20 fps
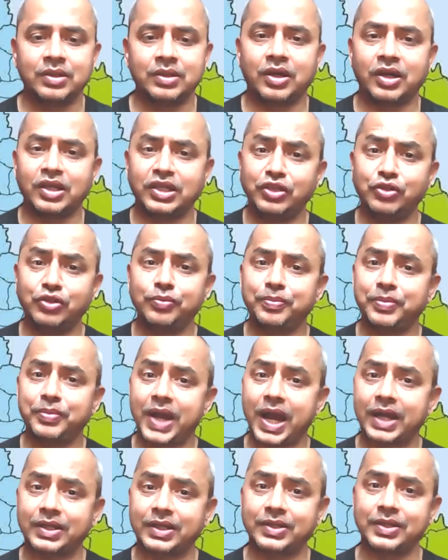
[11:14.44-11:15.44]
A new
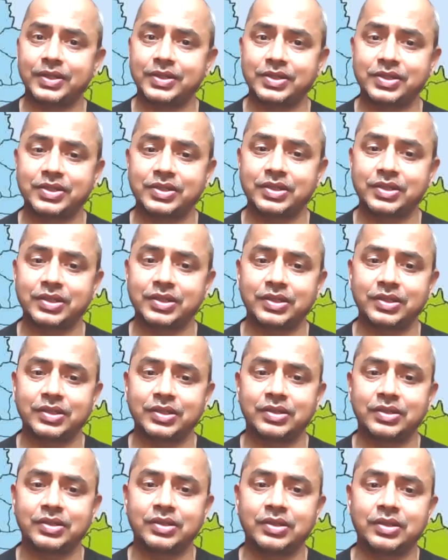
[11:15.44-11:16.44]
practice.
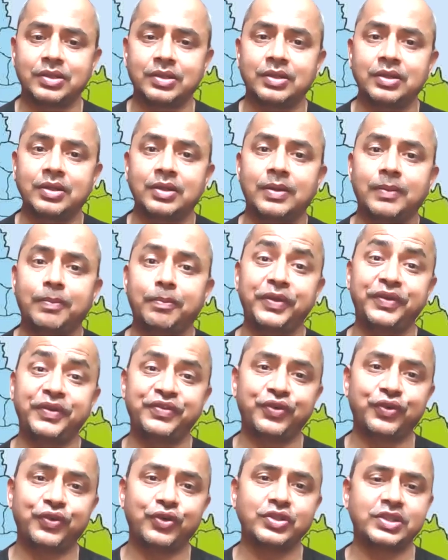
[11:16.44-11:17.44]

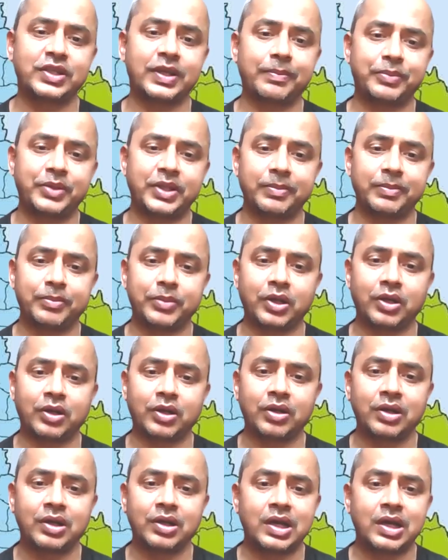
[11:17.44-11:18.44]
Before September,